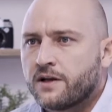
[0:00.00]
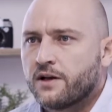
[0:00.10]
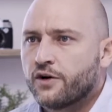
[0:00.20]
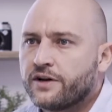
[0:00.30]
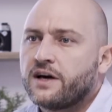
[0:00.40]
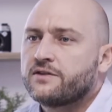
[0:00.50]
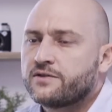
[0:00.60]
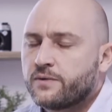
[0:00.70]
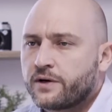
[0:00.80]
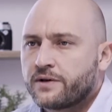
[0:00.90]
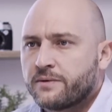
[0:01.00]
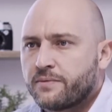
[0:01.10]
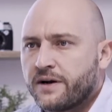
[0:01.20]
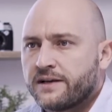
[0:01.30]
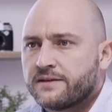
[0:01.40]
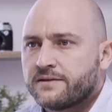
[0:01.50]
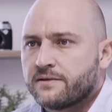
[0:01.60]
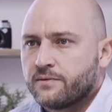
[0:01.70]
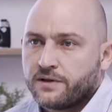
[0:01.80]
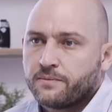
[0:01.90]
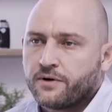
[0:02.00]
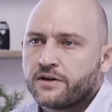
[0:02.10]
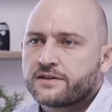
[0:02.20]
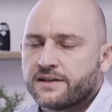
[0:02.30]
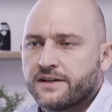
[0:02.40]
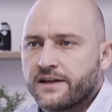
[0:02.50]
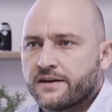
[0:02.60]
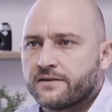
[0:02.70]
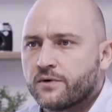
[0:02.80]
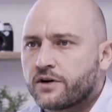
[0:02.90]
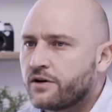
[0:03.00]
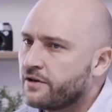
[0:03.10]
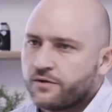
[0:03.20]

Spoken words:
learn how to work with a brand, with the products, and then work on it?